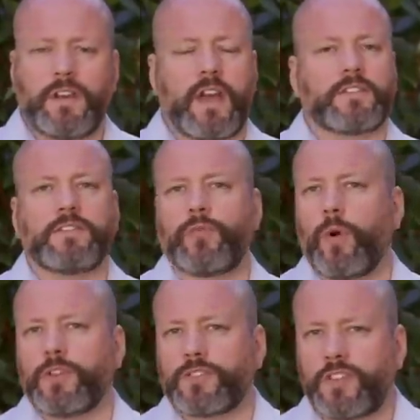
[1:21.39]
NASA's
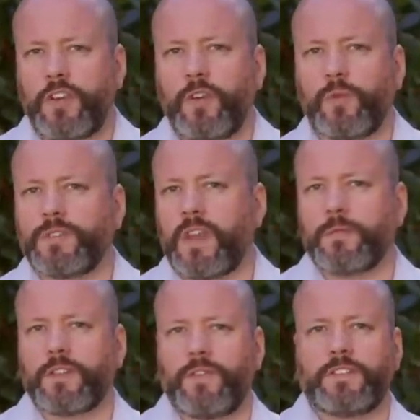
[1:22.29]
Voyager 2 was
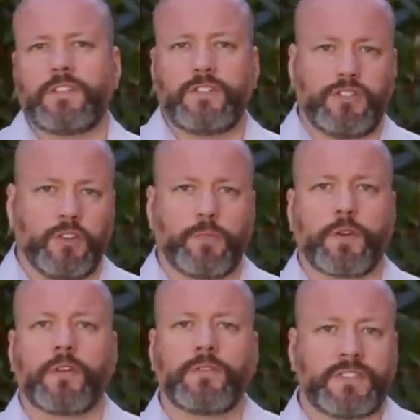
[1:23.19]
able to visit
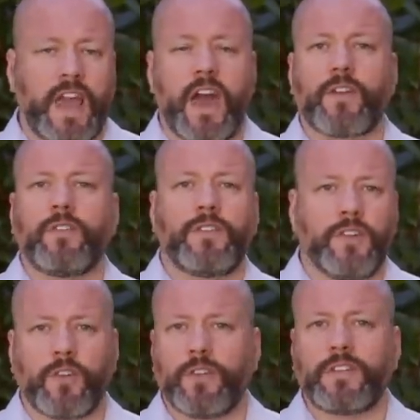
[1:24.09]
Jupiter, Saturn,
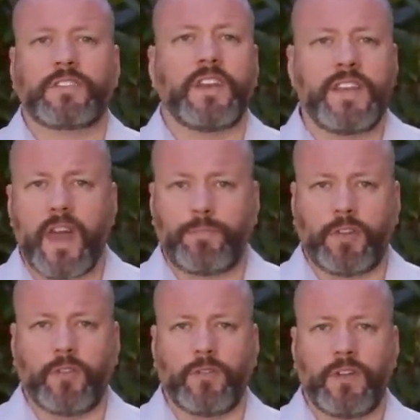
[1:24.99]
Uranus, and
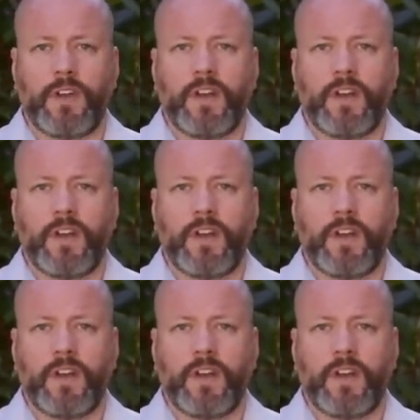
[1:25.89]
Neptune,